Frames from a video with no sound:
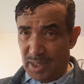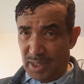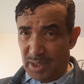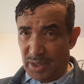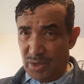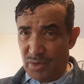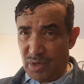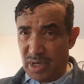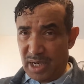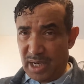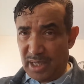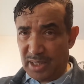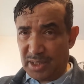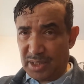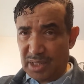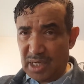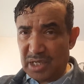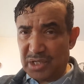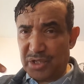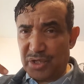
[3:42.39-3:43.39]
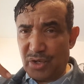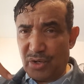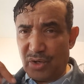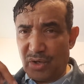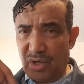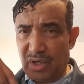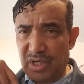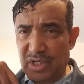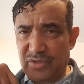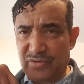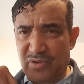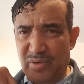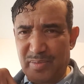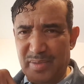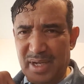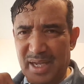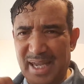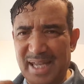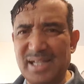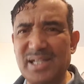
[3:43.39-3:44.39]
You can access your knowledge from
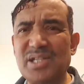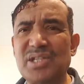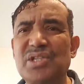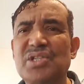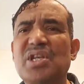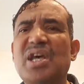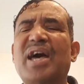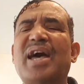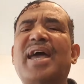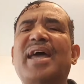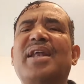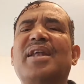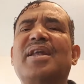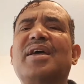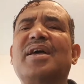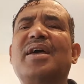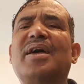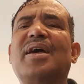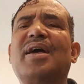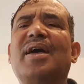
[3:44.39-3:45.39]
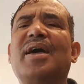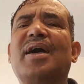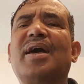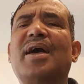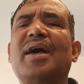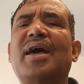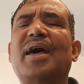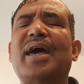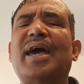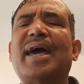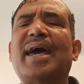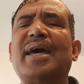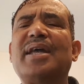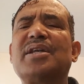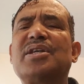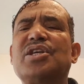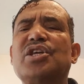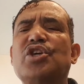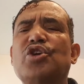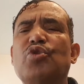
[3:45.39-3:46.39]
inside.
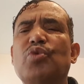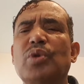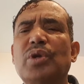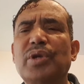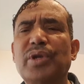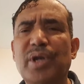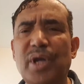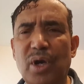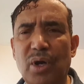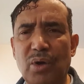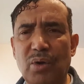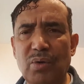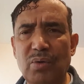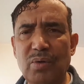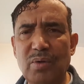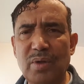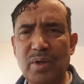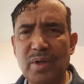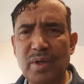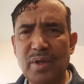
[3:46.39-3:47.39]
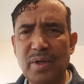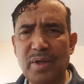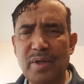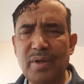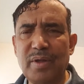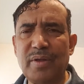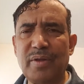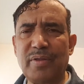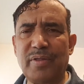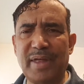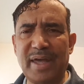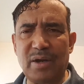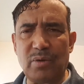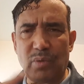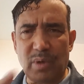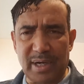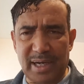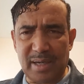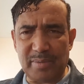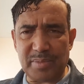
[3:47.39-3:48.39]
And you will know that
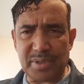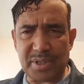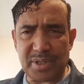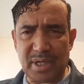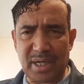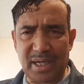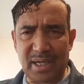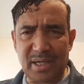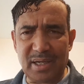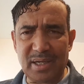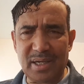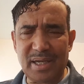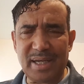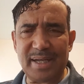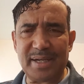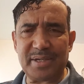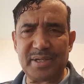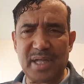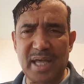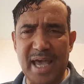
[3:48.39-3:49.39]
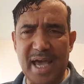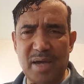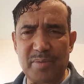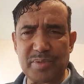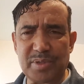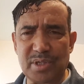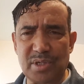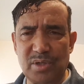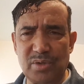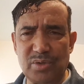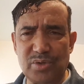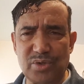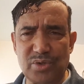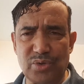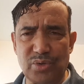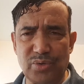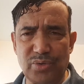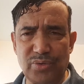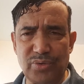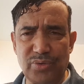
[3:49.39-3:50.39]
what I'm saying is the absolute
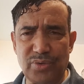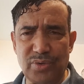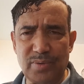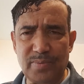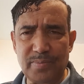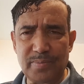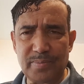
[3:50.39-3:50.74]
truth.